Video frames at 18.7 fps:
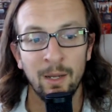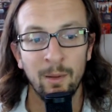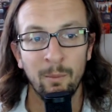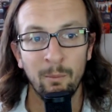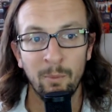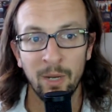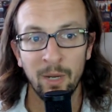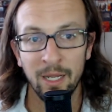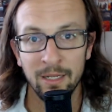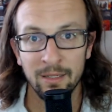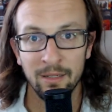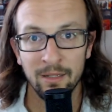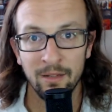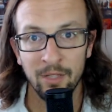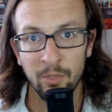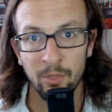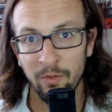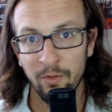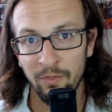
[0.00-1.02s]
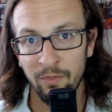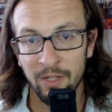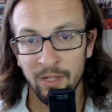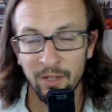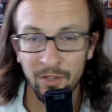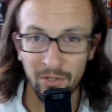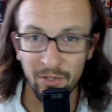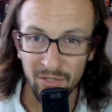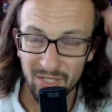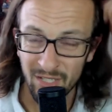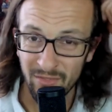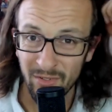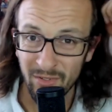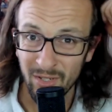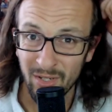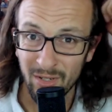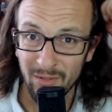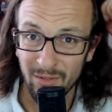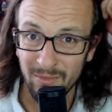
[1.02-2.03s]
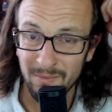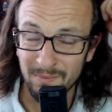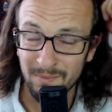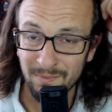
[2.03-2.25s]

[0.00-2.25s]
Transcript: but you reflect on your stuff and go,